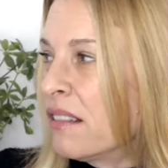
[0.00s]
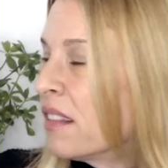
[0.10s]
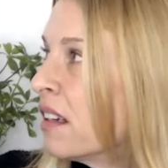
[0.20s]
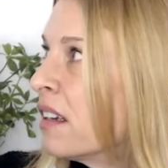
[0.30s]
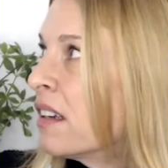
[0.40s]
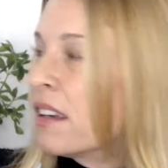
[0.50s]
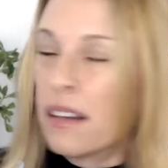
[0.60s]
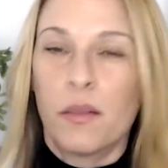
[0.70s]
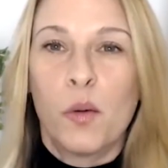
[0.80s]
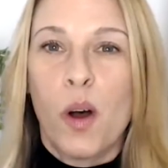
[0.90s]
Ugh,
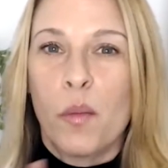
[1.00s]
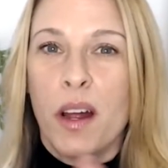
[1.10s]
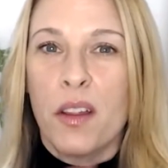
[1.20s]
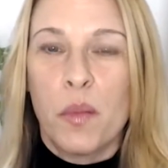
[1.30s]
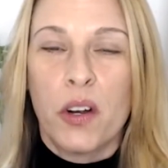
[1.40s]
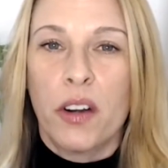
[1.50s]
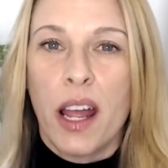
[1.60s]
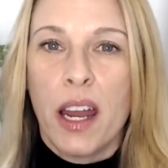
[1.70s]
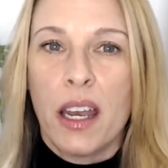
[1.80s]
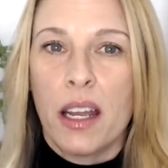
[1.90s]
walk by the mirror and
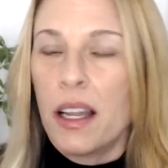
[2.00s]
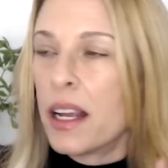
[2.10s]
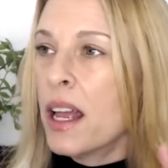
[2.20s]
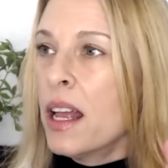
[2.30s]
hate it. Like,